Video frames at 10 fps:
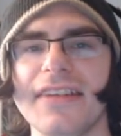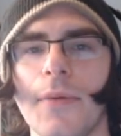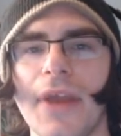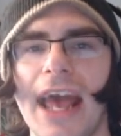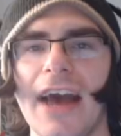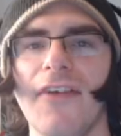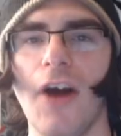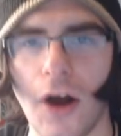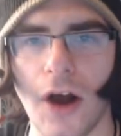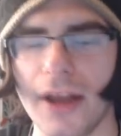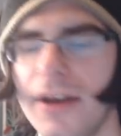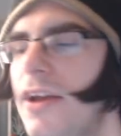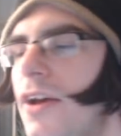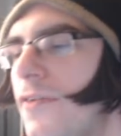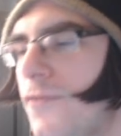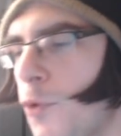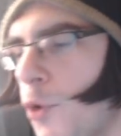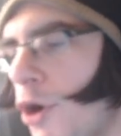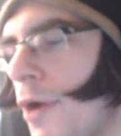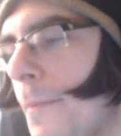that we have on
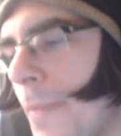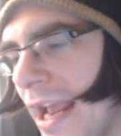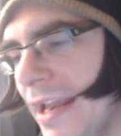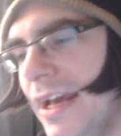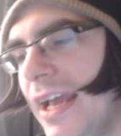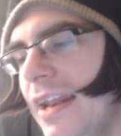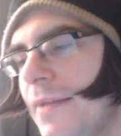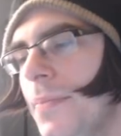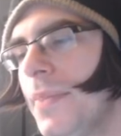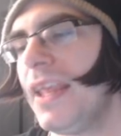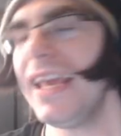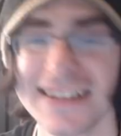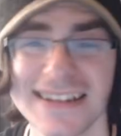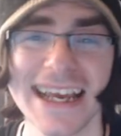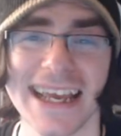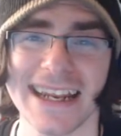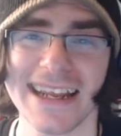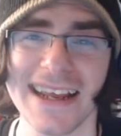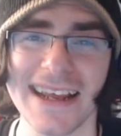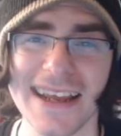for Mega Night. It's lit.
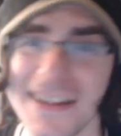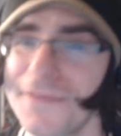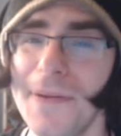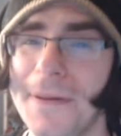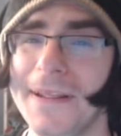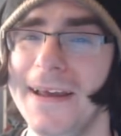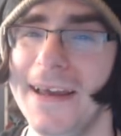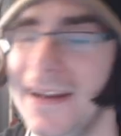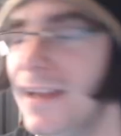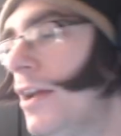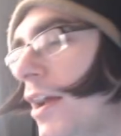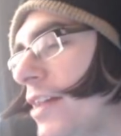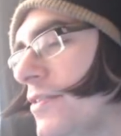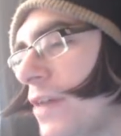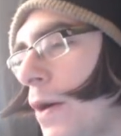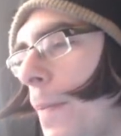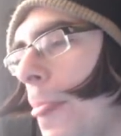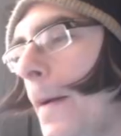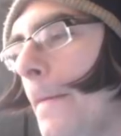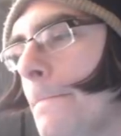It's flipping lit. And
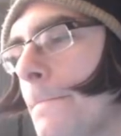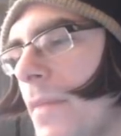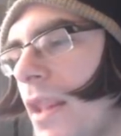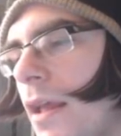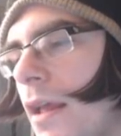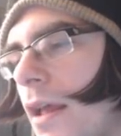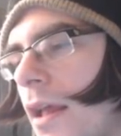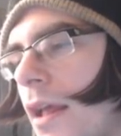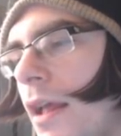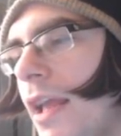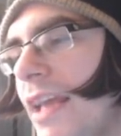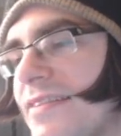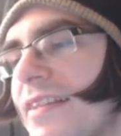so, it's